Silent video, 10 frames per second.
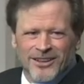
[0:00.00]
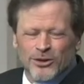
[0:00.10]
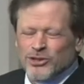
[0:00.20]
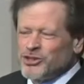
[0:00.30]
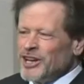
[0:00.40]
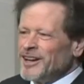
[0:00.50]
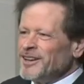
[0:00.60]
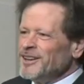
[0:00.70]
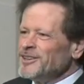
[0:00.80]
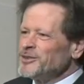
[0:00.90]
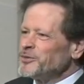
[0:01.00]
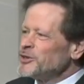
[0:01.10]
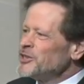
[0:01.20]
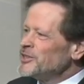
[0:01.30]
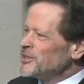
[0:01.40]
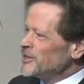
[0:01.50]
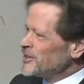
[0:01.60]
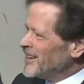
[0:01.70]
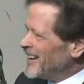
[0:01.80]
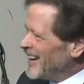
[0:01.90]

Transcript: Christianity isn't for sissies.